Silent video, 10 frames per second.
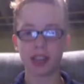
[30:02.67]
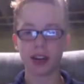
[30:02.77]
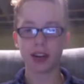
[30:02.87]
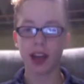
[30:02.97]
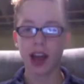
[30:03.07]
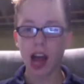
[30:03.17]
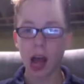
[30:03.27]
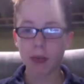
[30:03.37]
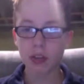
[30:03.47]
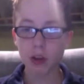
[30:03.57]
scared.
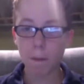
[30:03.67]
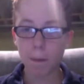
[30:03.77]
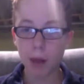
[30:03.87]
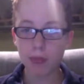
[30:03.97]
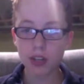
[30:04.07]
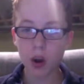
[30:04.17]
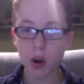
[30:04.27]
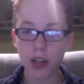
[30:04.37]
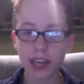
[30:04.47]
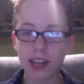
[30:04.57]
I'm so pumped to go on
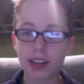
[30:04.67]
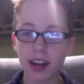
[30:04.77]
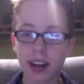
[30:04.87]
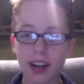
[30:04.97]
King Ka.